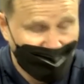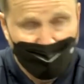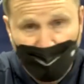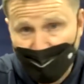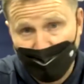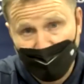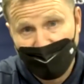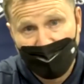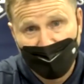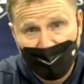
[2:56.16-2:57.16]
disappointed that we
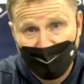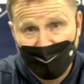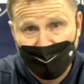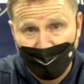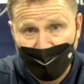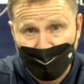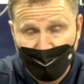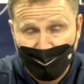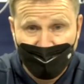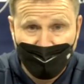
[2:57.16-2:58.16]
didn't have a better
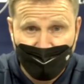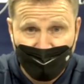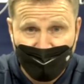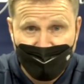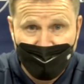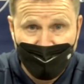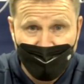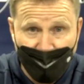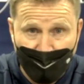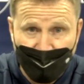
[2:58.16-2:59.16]
start. But this,
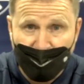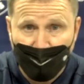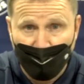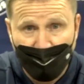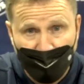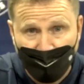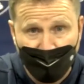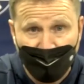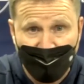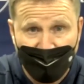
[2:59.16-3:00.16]
knowing how what we went
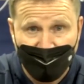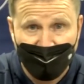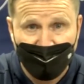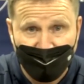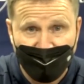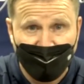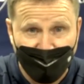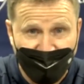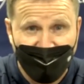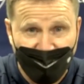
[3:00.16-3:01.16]
through this season, this
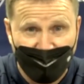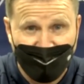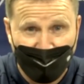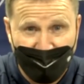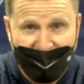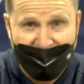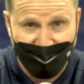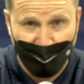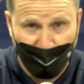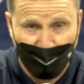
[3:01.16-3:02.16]
was the start that we
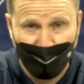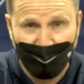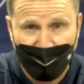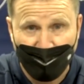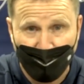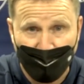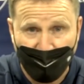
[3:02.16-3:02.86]
had to go through to get what